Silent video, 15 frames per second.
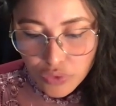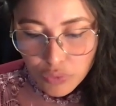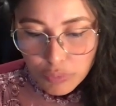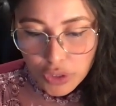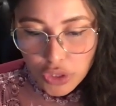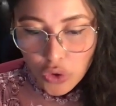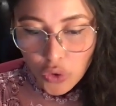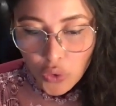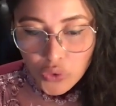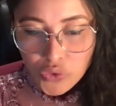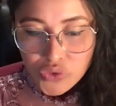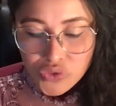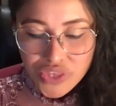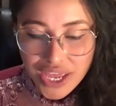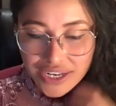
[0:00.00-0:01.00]

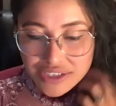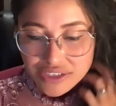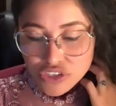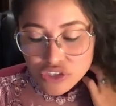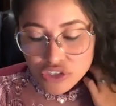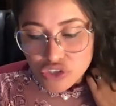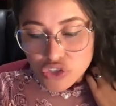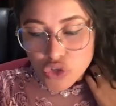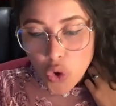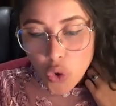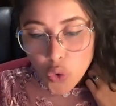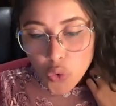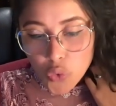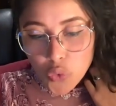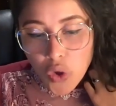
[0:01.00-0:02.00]
because that is
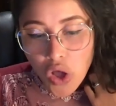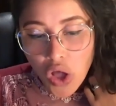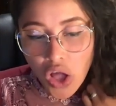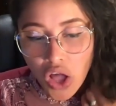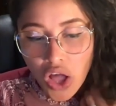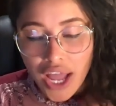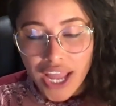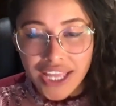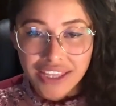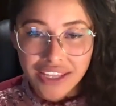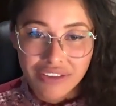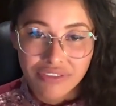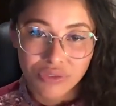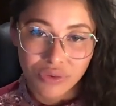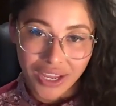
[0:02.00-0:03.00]
so high
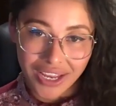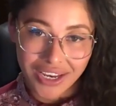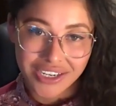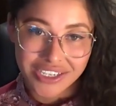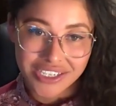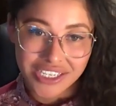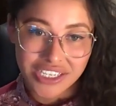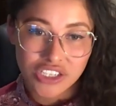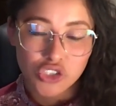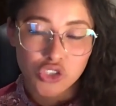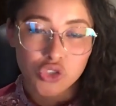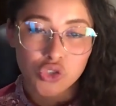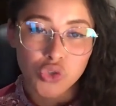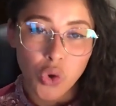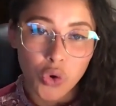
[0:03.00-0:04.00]
level energy and
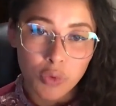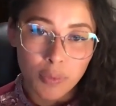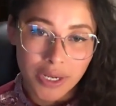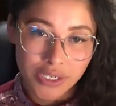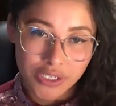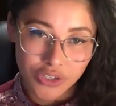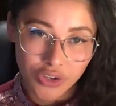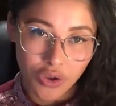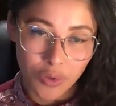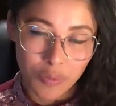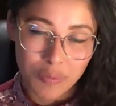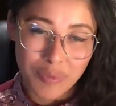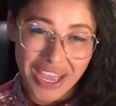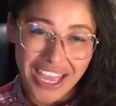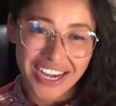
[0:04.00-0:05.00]
so much to
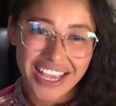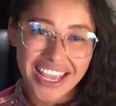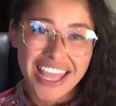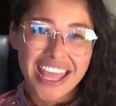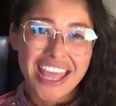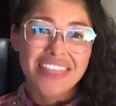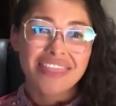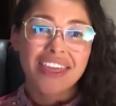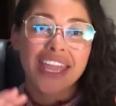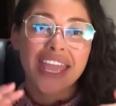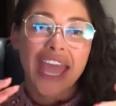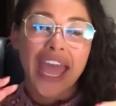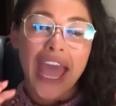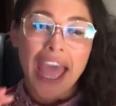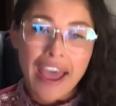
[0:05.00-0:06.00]
combat, they
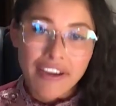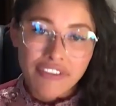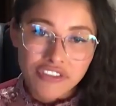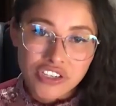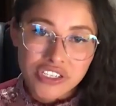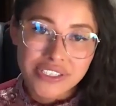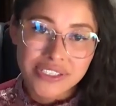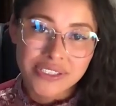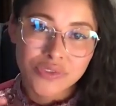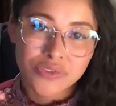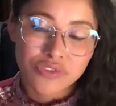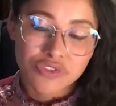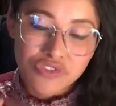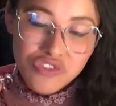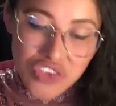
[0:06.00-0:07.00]
have to
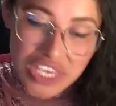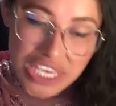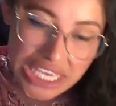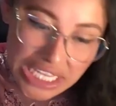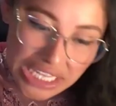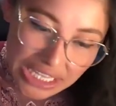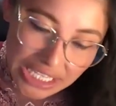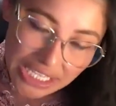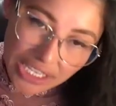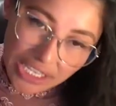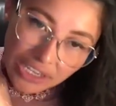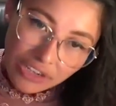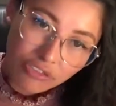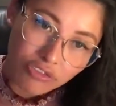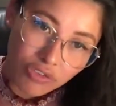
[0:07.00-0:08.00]
severely
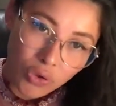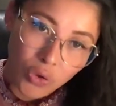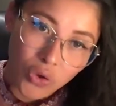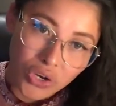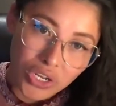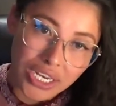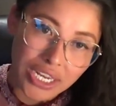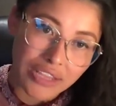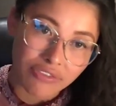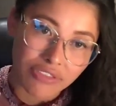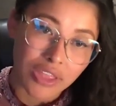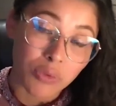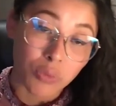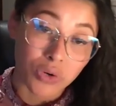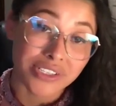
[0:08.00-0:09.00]
invert it if
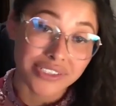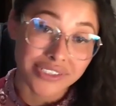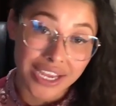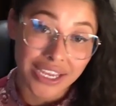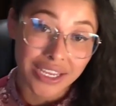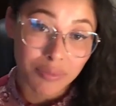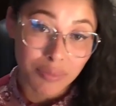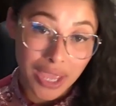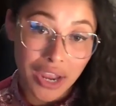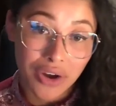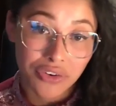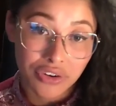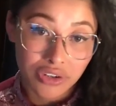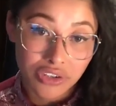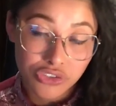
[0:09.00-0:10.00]
they want to stay in
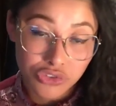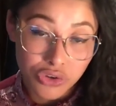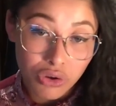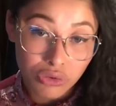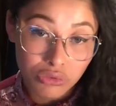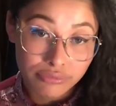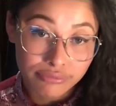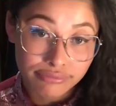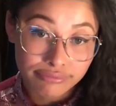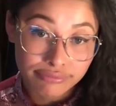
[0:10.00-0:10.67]
power and control.